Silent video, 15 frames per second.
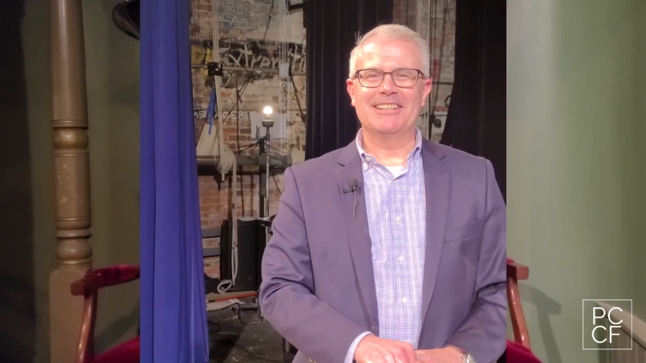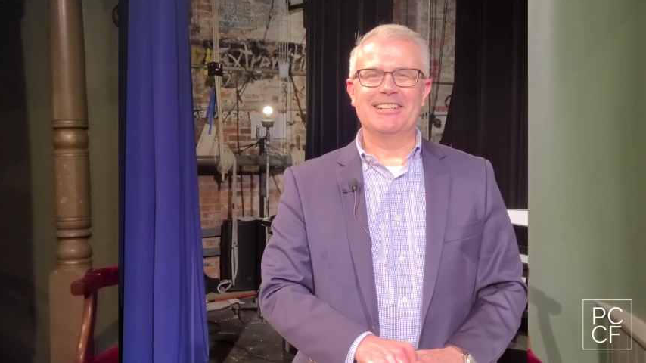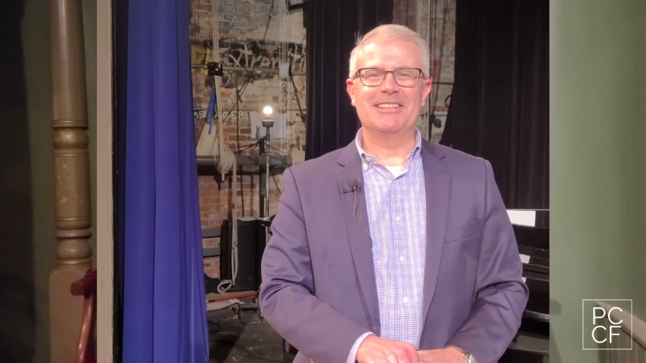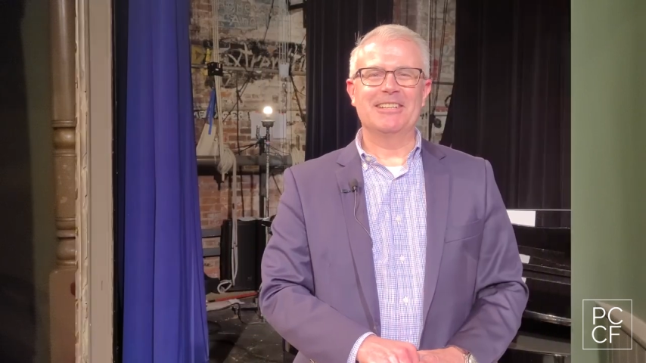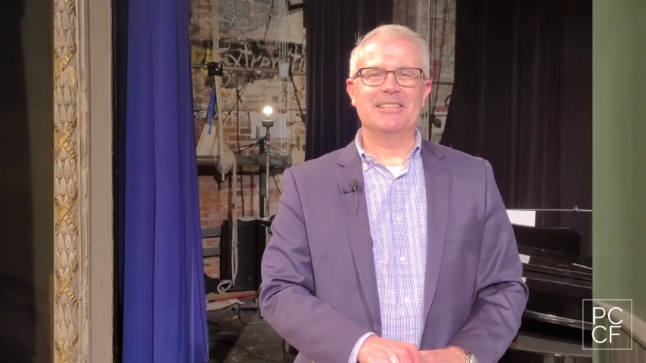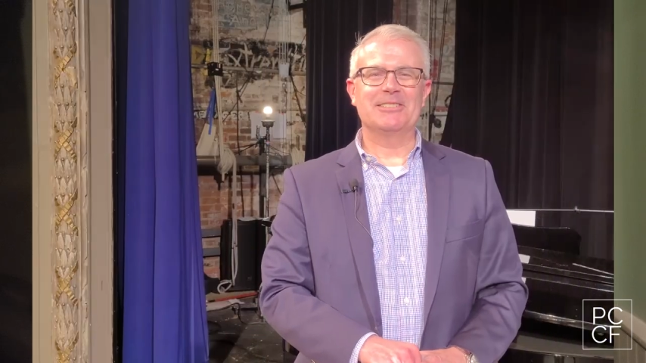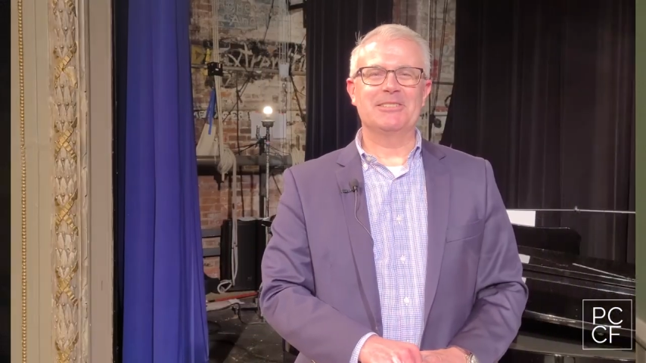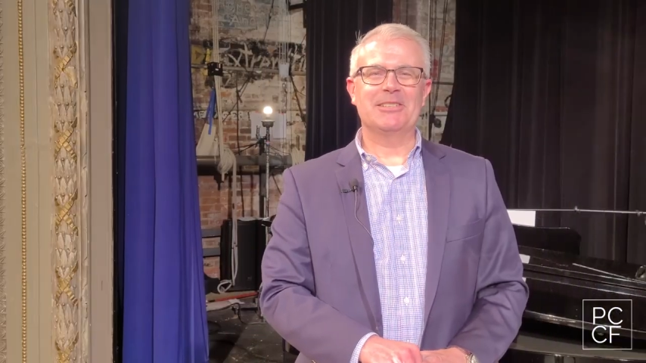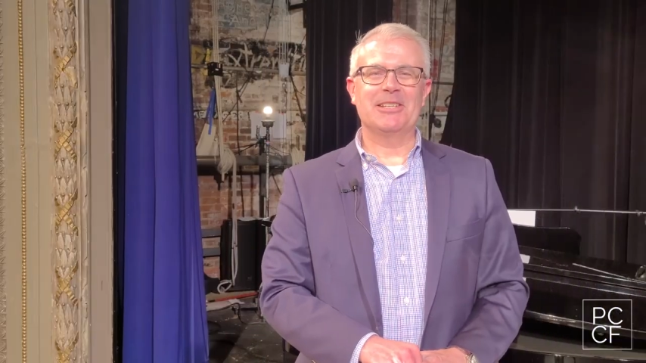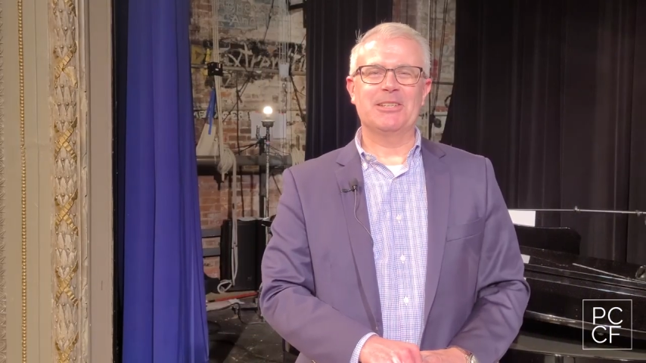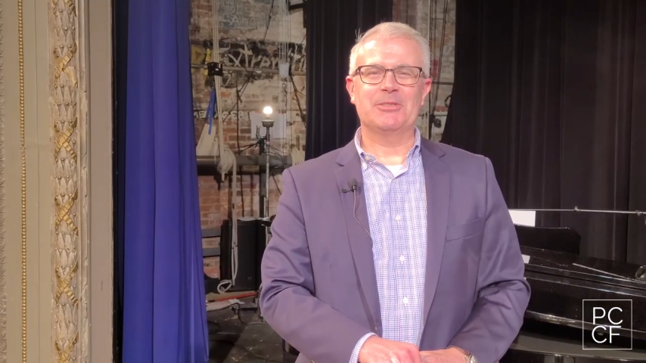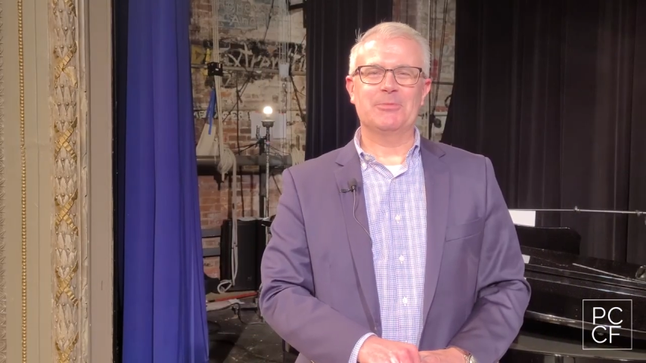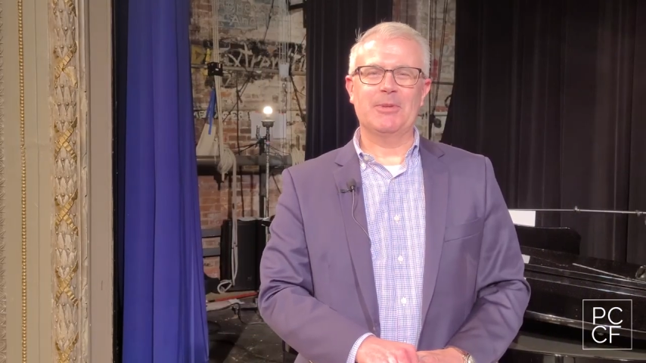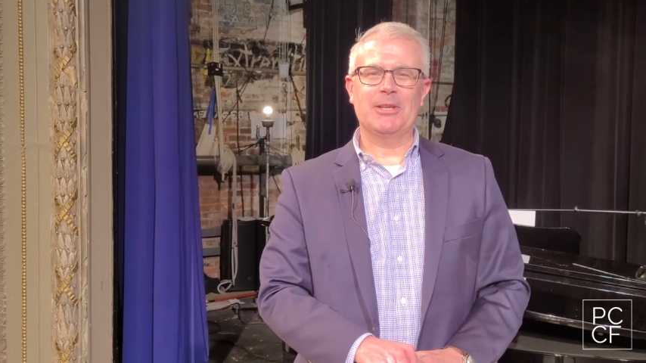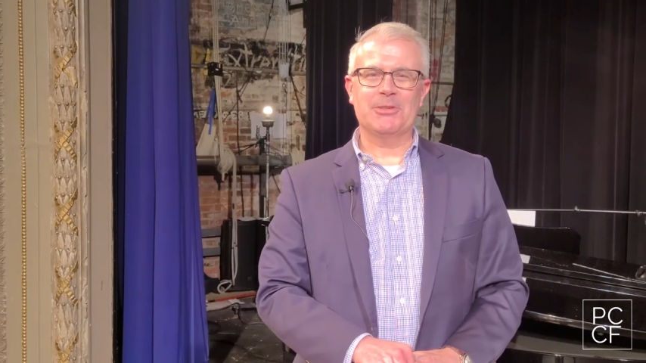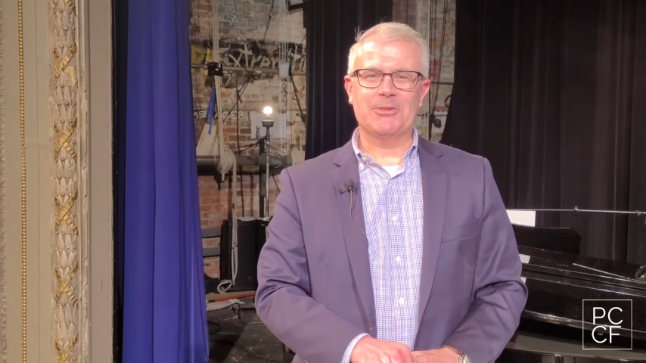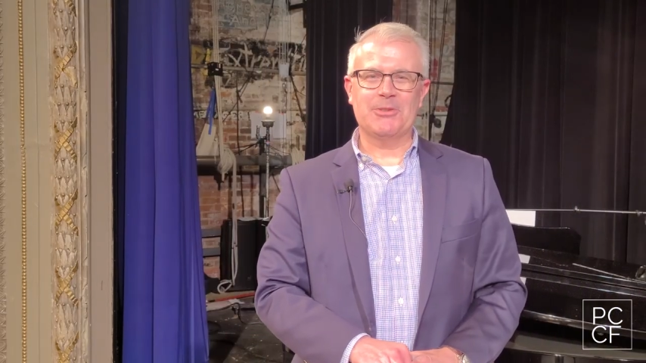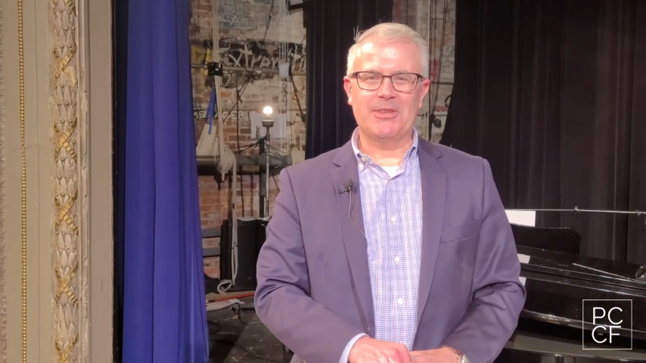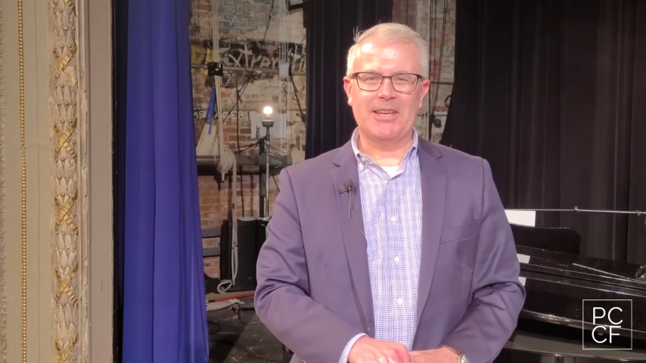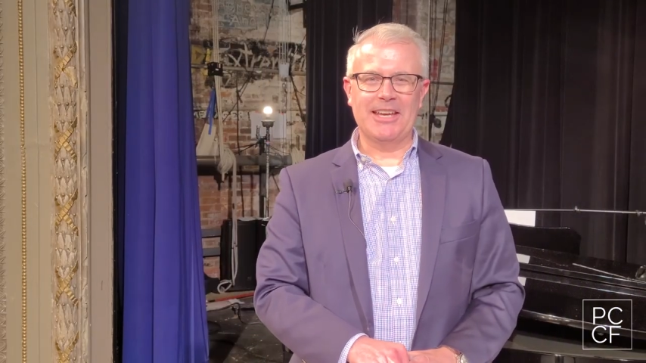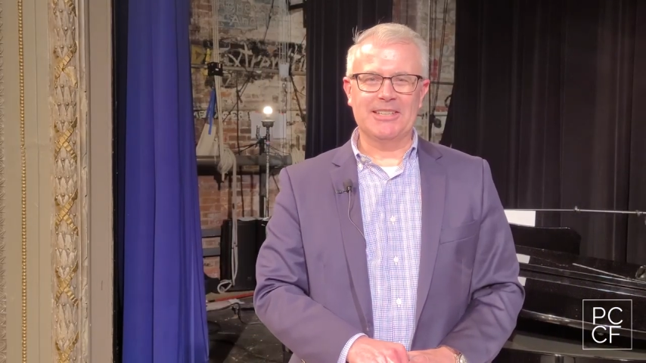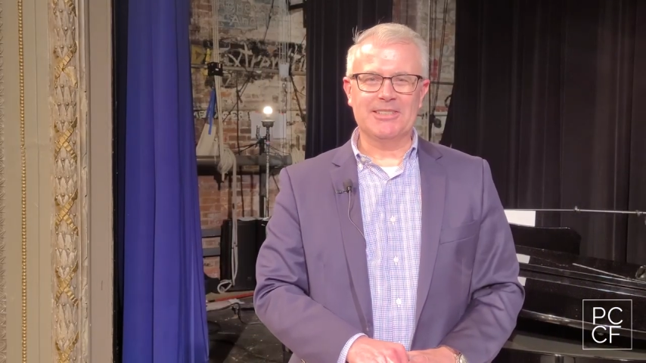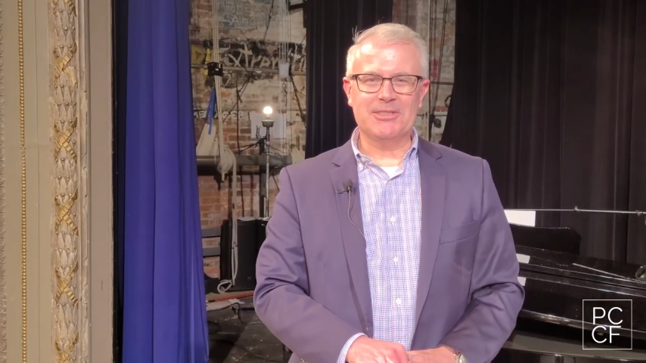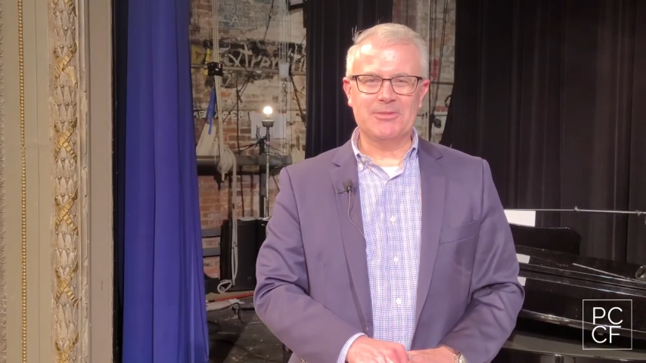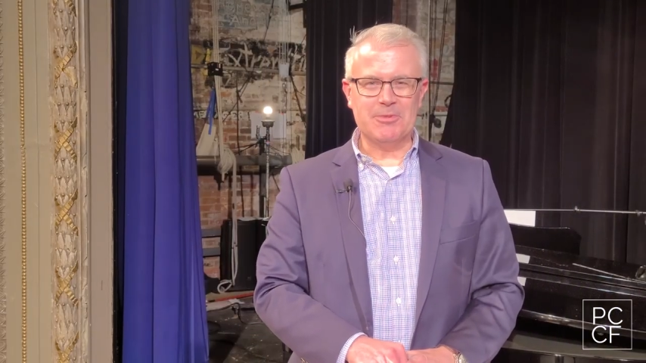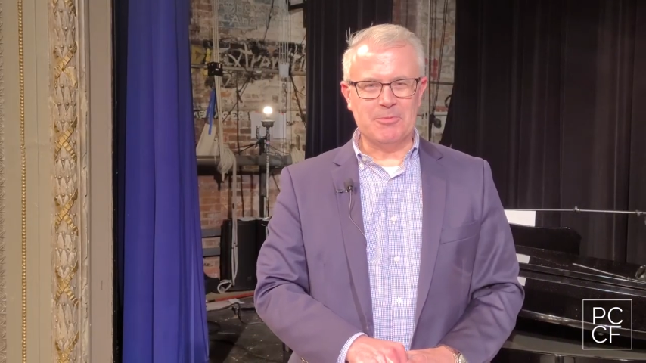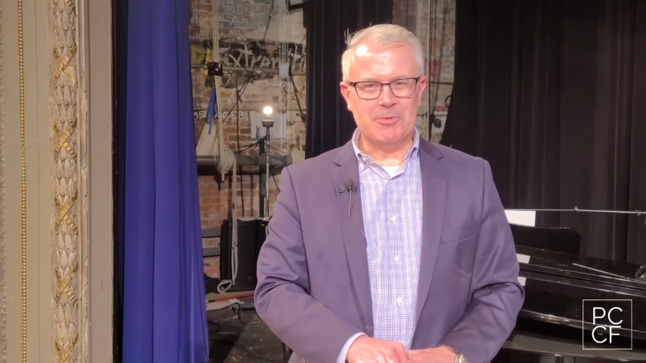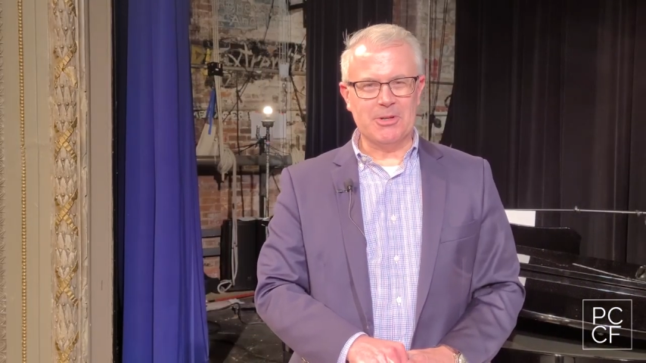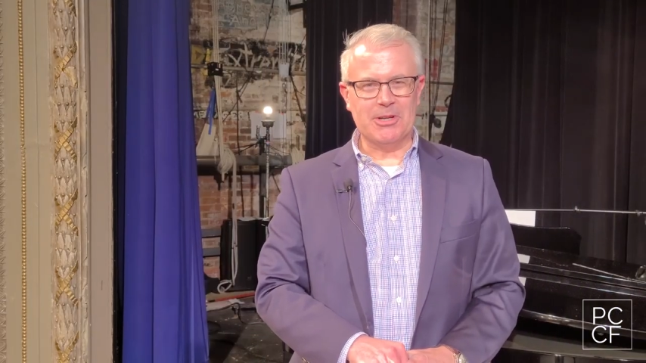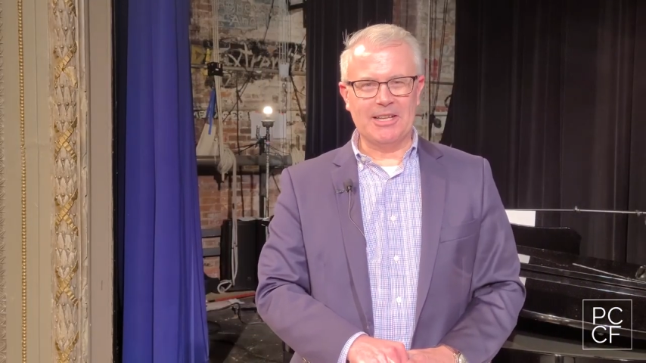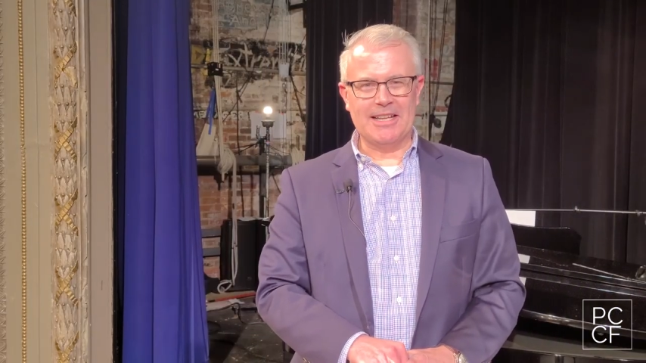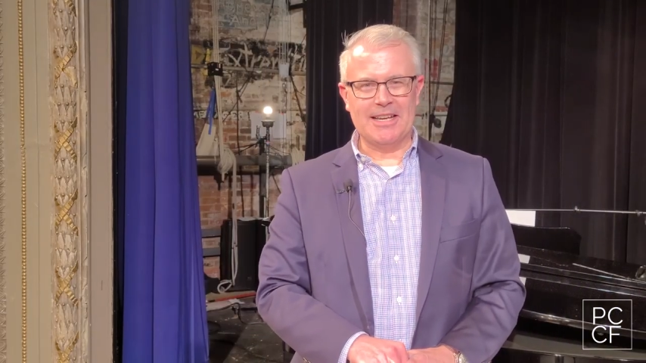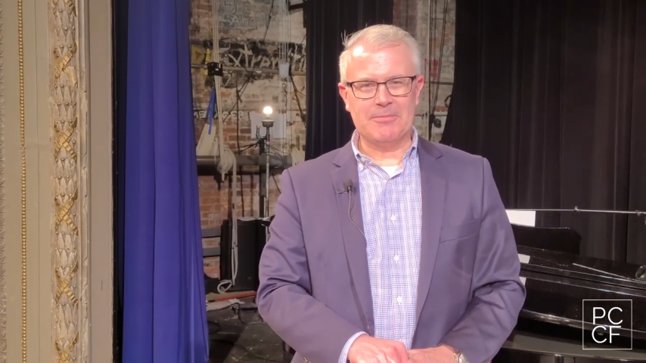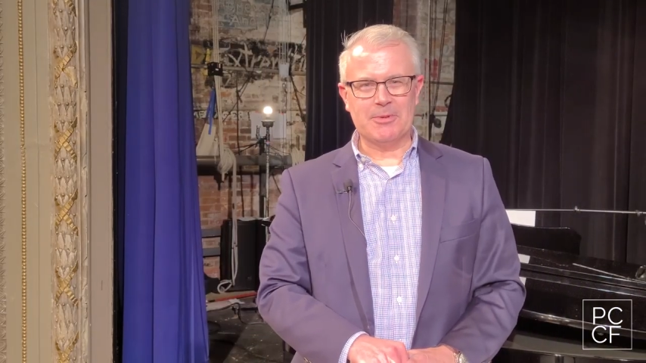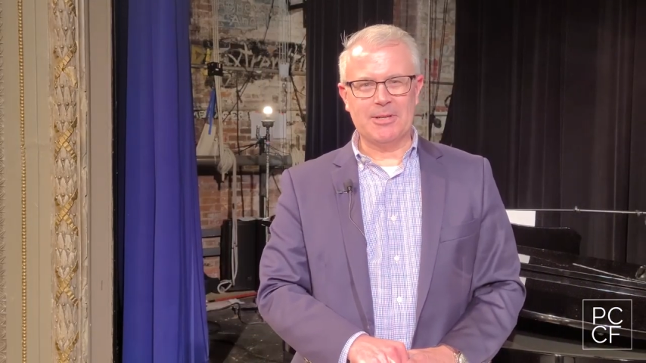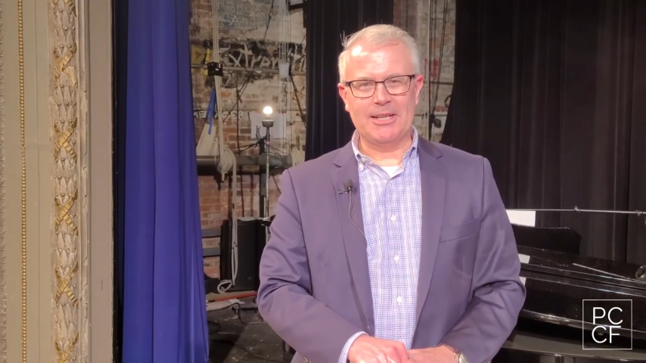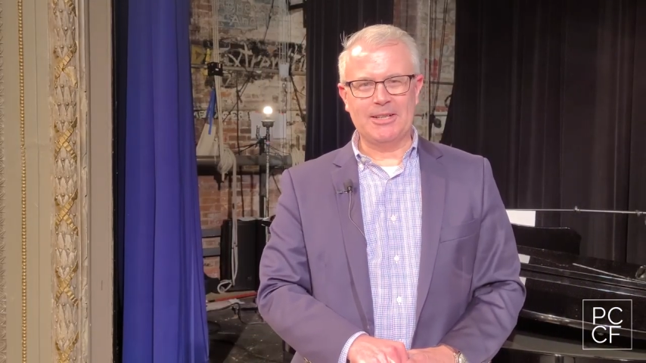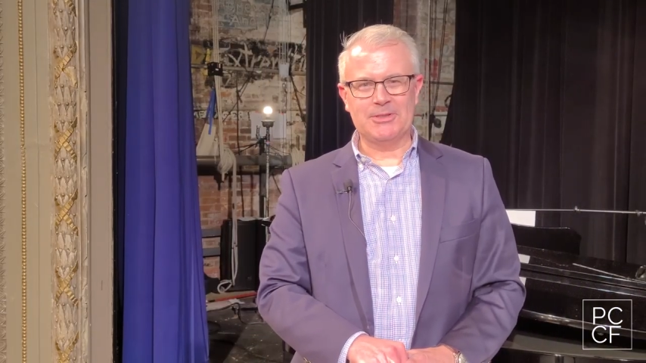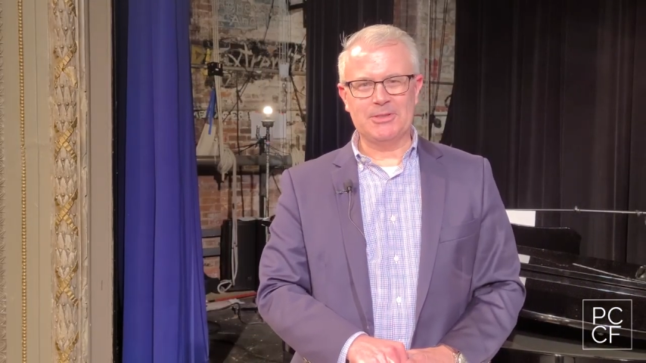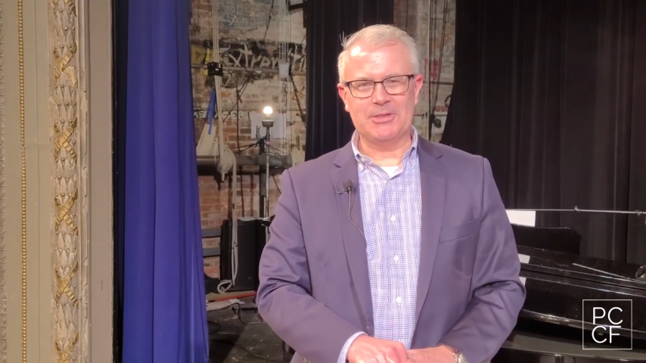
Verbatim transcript: I'd like to say a special thanks to Memorial Opera House